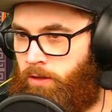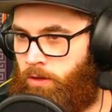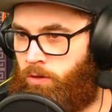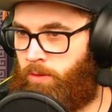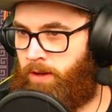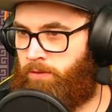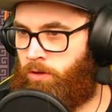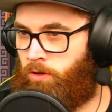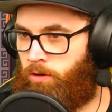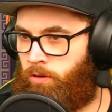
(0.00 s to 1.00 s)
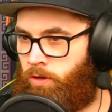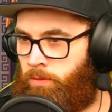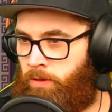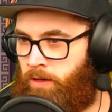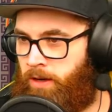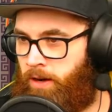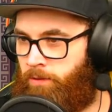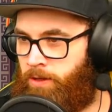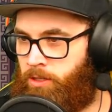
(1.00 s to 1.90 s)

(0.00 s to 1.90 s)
Oh, we have no open caravan